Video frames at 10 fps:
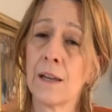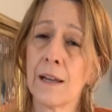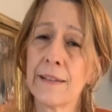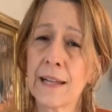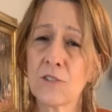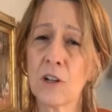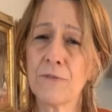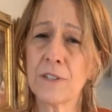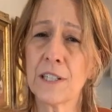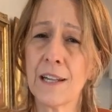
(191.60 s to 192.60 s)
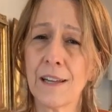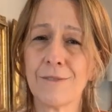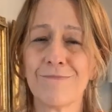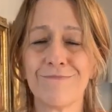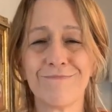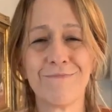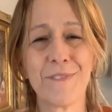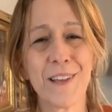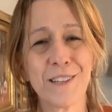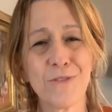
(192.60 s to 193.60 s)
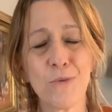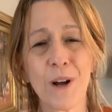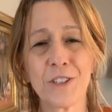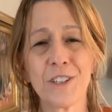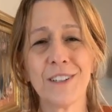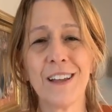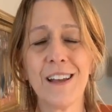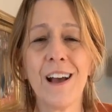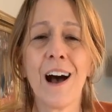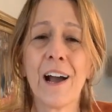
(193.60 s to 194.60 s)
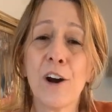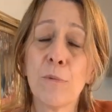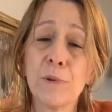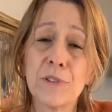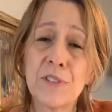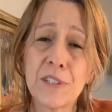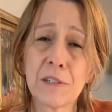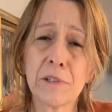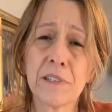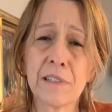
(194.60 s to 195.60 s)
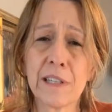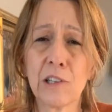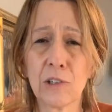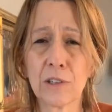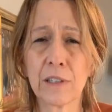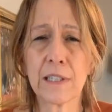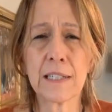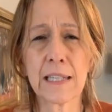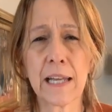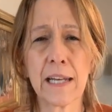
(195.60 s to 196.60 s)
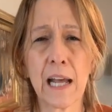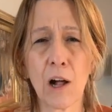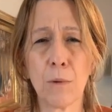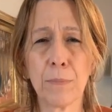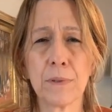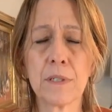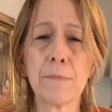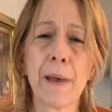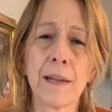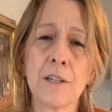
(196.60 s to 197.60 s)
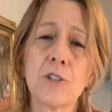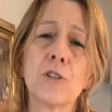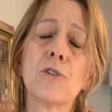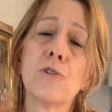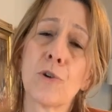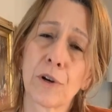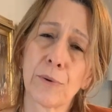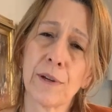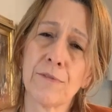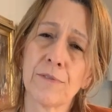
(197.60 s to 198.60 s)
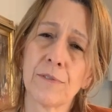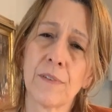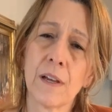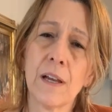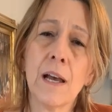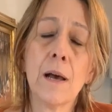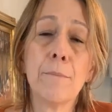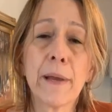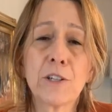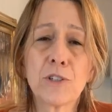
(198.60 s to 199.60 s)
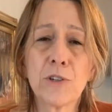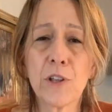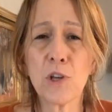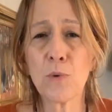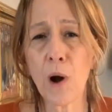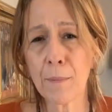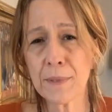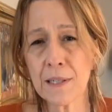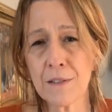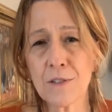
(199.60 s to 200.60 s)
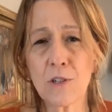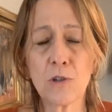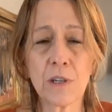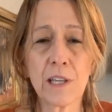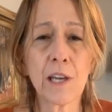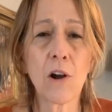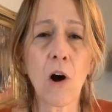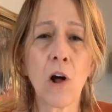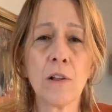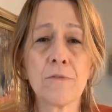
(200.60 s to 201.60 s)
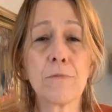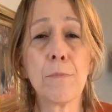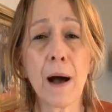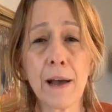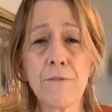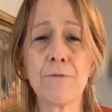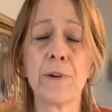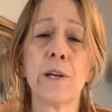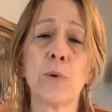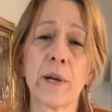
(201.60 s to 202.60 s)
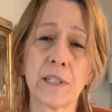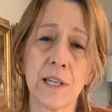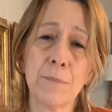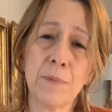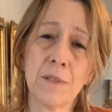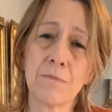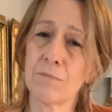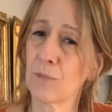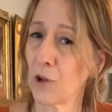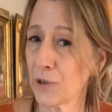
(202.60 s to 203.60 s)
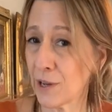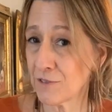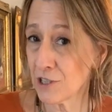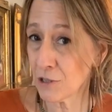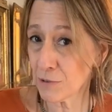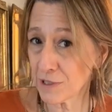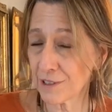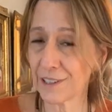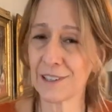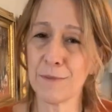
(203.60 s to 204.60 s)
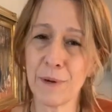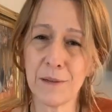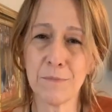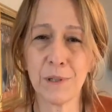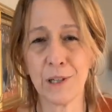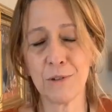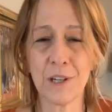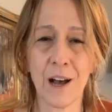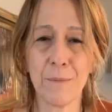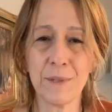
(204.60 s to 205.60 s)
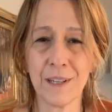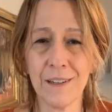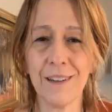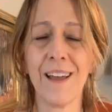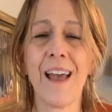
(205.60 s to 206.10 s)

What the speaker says: And that's all for today. Thanks for watching. I hope you'll seriously look into getting help to manage your grief. Make sure that you opt in so you can get all of my free quick tips. All you have to do is click the button below to opt in.